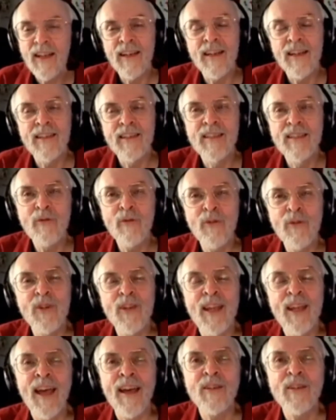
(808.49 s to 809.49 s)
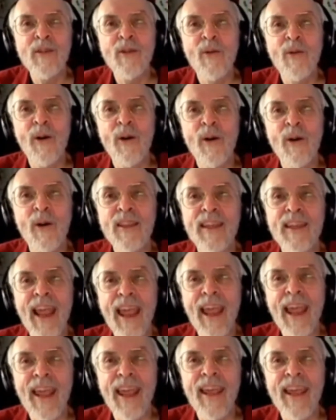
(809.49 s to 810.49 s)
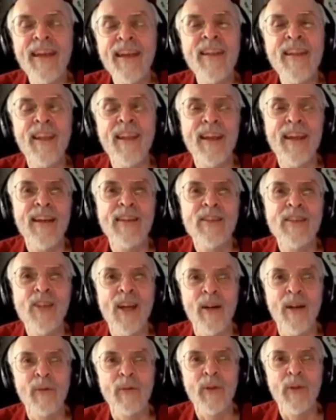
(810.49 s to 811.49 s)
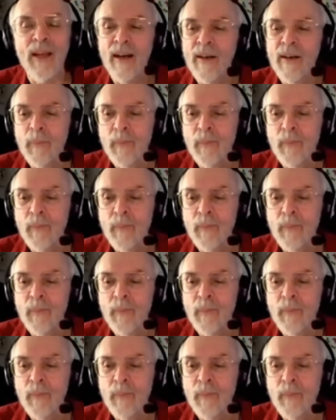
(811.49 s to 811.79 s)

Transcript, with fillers: a different category than anything else out there.